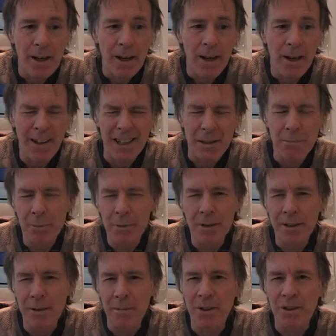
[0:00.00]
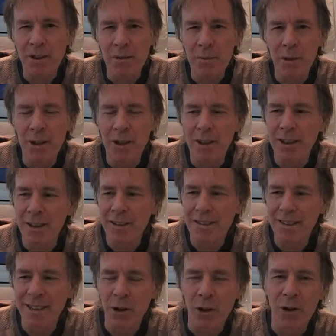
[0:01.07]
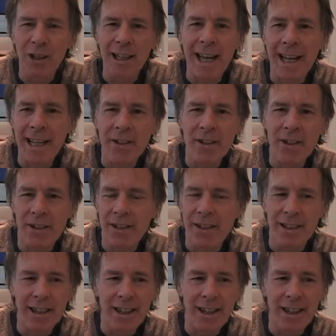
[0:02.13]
And that's pretty much where it all ended.